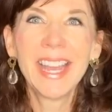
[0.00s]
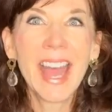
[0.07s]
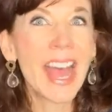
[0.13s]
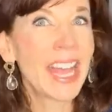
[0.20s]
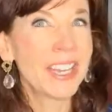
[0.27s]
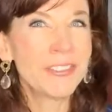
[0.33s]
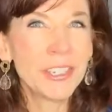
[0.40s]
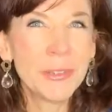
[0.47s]

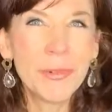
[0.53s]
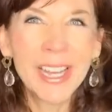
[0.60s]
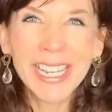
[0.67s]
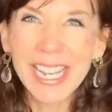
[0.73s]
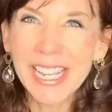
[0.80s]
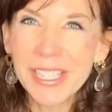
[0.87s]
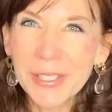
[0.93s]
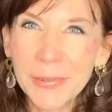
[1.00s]
Hi everyone,
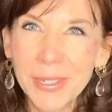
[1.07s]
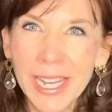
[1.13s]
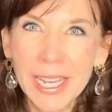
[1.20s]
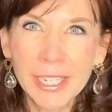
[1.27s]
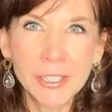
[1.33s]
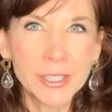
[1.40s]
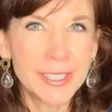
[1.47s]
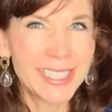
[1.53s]
Antoinette
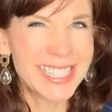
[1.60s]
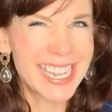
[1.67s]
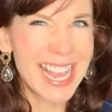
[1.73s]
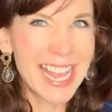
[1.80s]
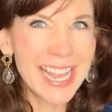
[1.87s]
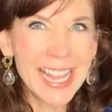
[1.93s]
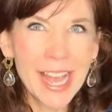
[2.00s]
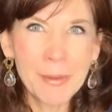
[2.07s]
here.
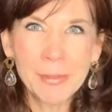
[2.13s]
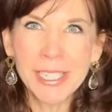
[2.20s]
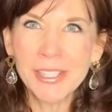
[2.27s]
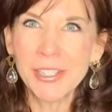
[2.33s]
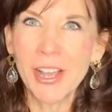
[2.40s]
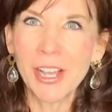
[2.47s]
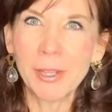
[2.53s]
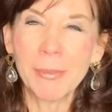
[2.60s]
Today I'm going to
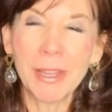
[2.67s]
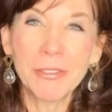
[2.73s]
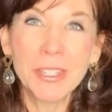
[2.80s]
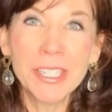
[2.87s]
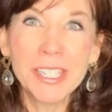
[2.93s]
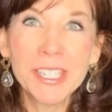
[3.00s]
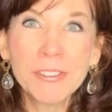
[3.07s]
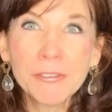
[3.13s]
talk about the
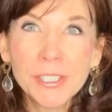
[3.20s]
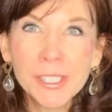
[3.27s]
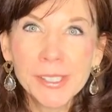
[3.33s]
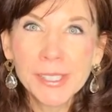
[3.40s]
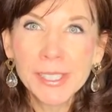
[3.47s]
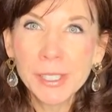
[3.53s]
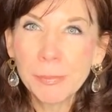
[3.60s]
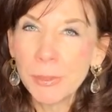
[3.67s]

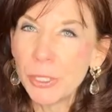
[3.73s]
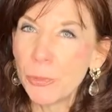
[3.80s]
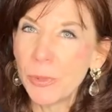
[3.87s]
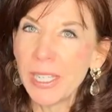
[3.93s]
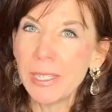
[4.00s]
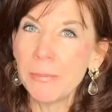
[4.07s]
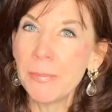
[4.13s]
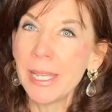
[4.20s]
differences
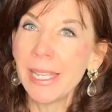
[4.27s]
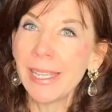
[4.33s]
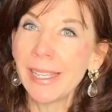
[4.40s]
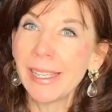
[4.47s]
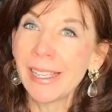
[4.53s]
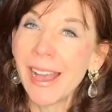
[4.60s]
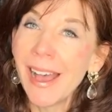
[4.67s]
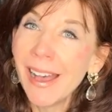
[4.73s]
between
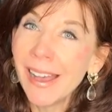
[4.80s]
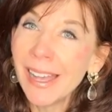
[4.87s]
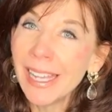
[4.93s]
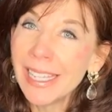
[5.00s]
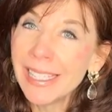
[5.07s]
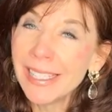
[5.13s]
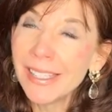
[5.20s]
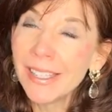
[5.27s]
being
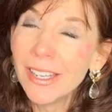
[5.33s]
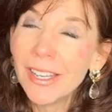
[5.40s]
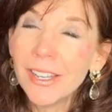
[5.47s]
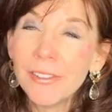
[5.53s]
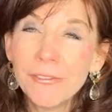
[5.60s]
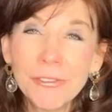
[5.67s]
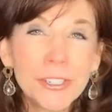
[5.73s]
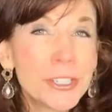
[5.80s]
kind
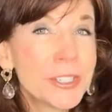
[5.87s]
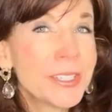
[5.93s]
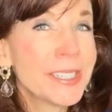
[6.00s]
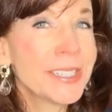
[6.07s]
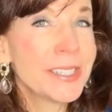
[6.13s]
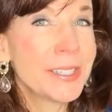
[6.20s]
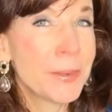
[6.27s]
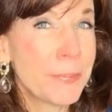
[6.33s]

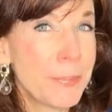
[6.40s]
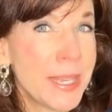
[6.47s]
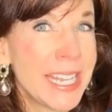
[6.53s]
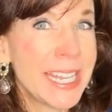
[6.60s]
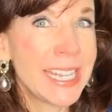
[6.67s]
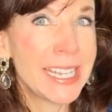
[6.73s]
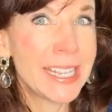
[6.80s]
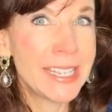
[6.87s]
versus
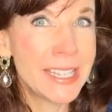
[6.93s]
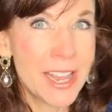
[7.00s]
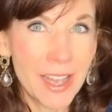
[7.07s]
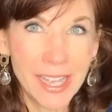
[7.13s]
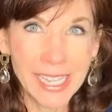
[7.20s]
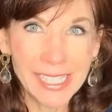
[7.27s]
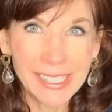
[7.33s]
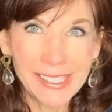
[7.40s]
being
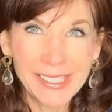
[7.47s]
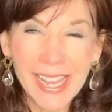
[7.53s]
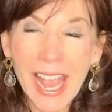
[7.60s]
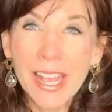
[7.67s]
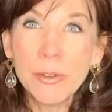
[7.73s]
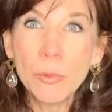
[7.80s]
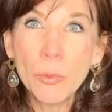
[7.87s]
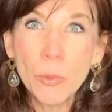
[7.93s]
nice
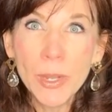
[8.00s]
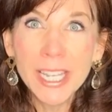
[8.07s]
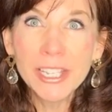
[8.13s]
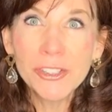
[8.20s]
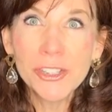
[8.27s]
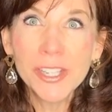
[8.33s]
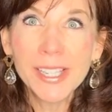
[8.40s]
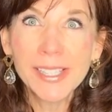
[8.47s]
and
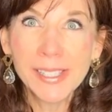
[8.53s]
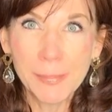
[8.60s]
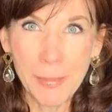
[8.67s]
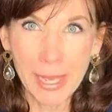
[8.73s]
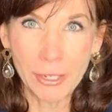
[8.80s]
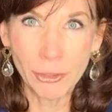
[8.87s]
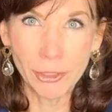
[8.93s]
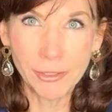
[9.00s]
which is
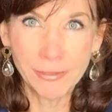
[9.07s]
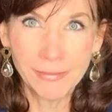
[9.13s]
better.